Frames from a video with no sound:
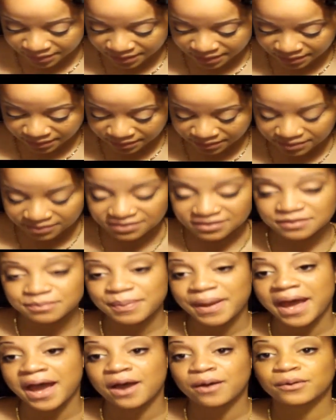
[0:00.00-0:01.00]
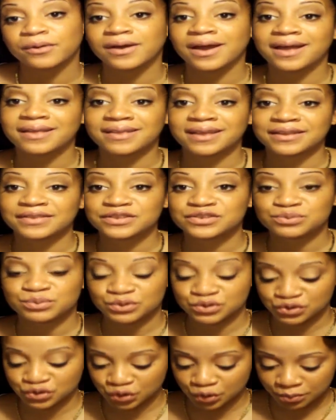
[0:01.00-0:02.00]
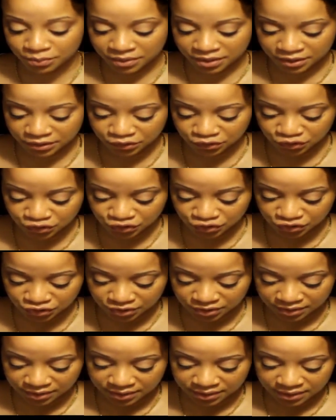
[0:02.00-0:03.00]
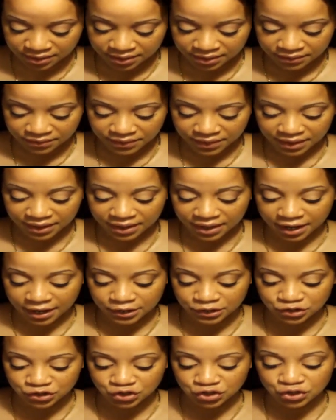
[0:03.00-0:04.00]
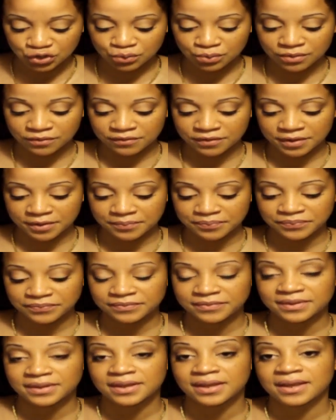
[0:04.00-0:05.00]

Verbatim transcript: Then this is Power. I like this one so much that I got two of them.